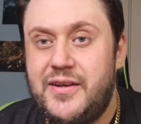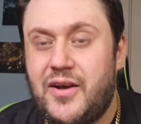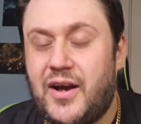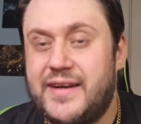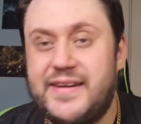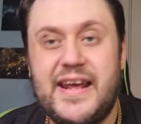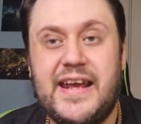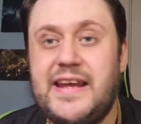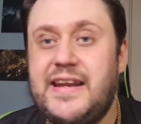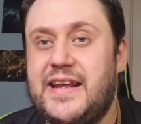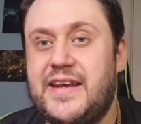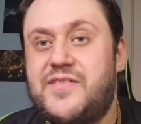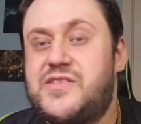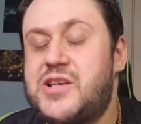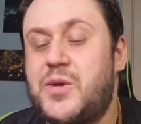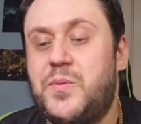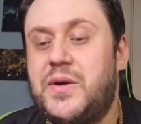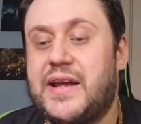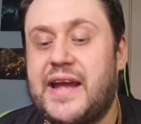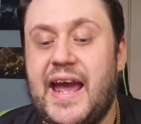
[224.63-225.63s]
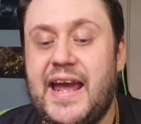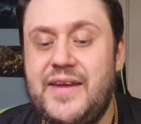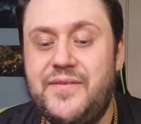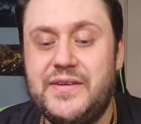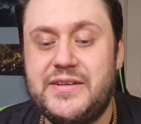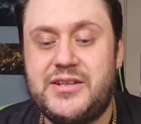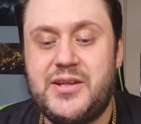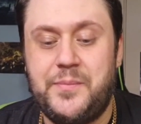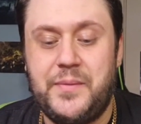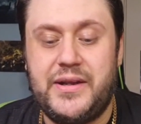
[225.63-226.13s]
I'd eat it if someone
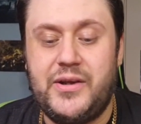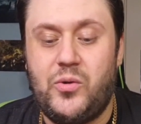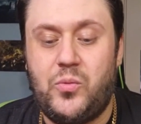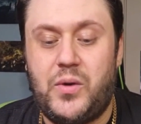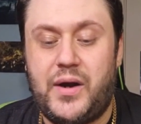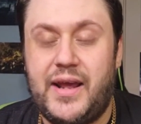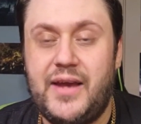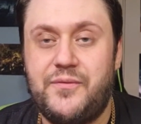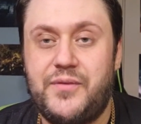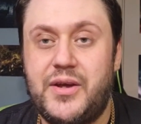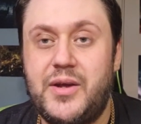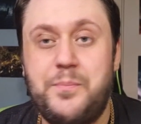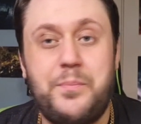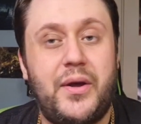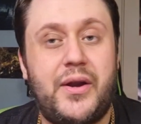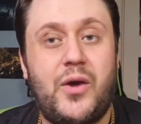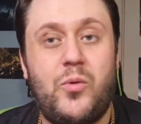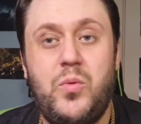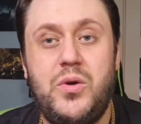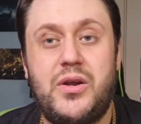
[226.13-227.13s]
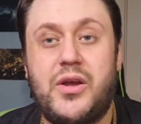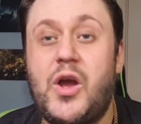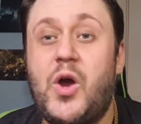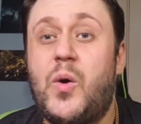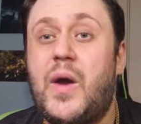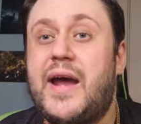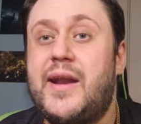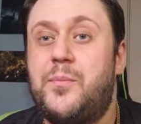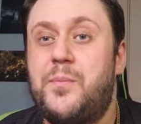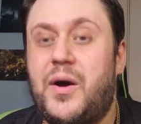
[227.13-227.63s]
gave it to me or whatever, but I wouldn't
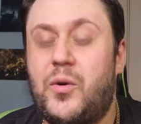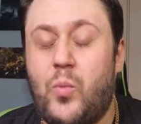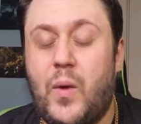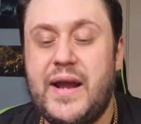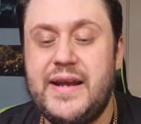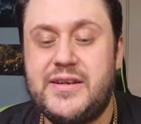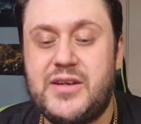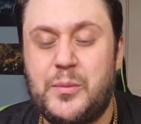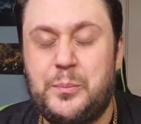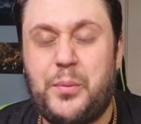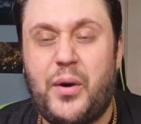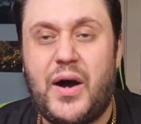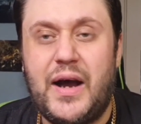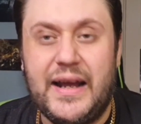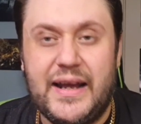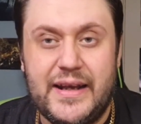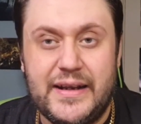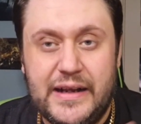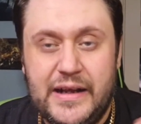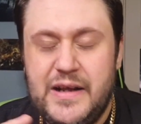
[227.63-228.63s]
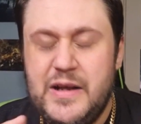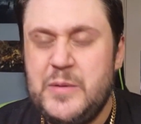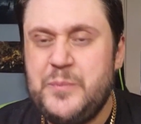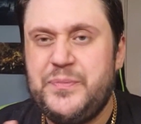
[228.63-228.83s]
go out of my way to buy it.